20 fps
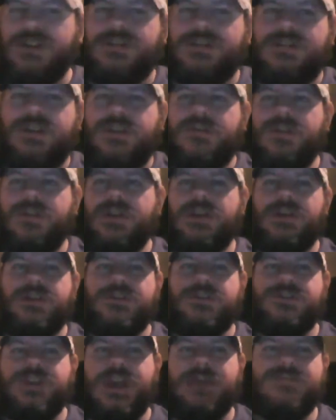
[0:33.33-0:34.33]
stuff.
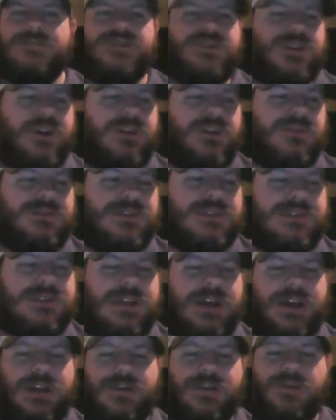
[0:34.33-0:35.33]
James Jones is
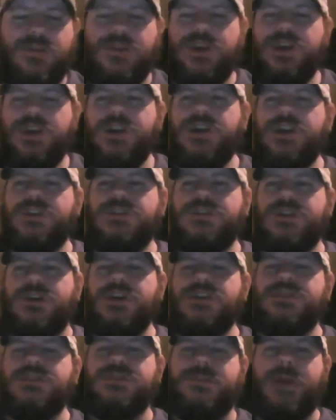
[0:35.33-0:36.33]
like, well, he's
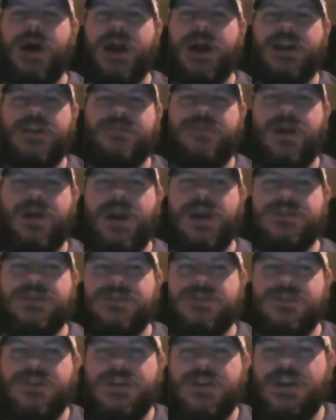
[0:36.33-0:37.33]
a pocket
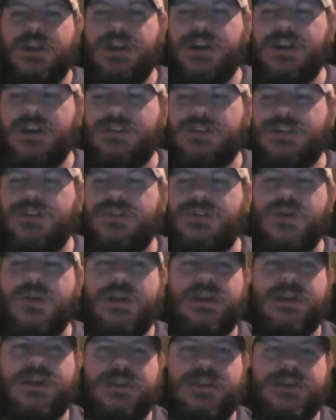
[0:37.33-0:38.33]
passer. He doesn't do
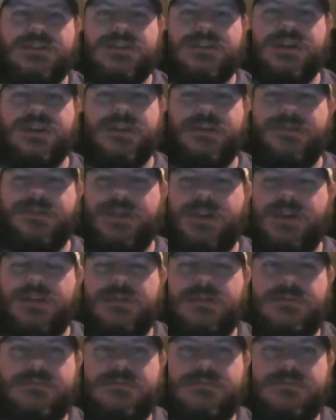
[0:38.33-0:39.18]
anything significant.